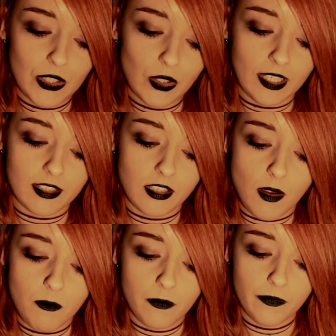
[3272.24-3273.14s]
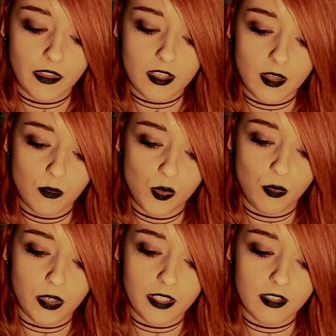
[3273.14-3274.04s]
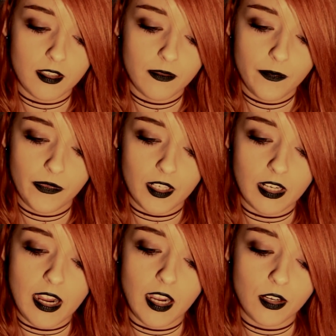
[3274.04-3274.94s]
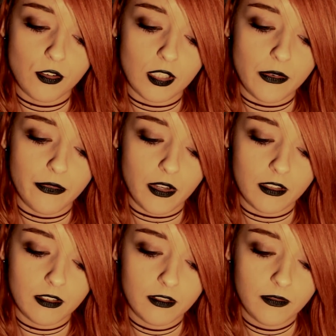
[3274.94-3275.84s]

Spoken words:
do like some sports that are actually fun.